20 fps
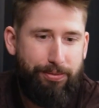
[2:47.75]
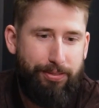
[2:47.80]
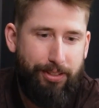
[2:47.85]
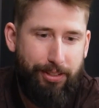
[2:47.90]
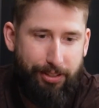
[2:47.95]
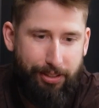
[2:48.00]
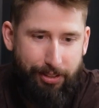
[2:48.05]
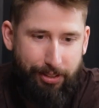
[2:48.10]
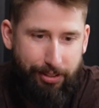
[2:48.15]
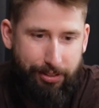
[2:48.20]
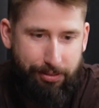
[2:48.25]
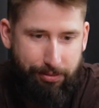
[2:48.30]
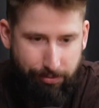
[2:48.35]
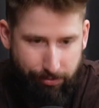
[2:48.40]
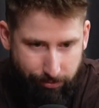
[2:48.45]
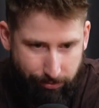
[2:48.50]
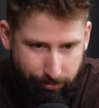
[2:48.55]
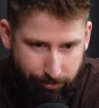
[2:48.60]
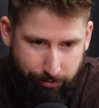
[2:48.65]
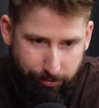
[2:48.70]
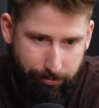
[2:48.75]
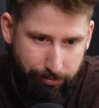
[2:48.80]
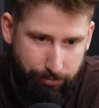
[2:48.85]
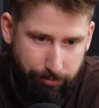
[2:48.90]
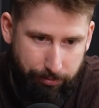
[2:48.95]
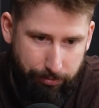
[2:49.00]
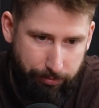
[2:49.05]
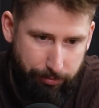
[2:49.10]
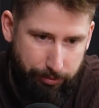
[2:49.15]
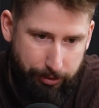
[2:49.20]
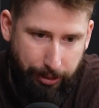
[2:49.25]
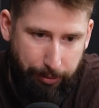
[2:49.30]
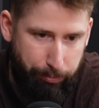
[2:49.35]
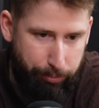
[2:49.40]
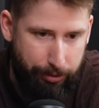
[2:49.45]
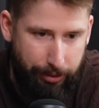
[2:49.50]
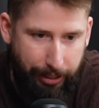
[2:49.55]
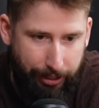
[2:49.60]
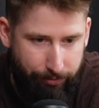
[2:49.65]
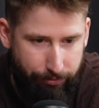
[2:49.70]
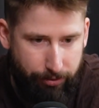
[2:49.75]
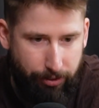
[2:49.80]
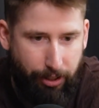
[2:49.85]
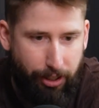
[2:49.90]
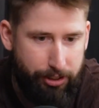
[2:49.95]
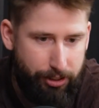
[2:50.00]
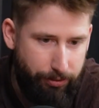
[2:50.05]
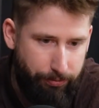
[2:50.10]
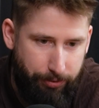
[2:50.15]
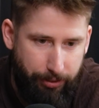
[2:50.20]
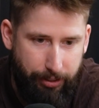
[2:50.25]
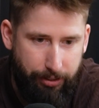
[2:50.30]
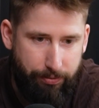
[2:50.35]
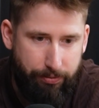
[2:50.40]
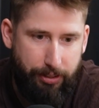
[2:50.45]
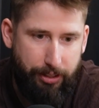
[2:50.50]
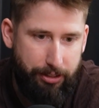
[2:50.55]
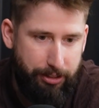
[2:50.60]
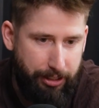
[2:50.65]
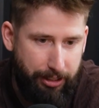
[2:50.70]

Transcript: the deep life philosophy of this.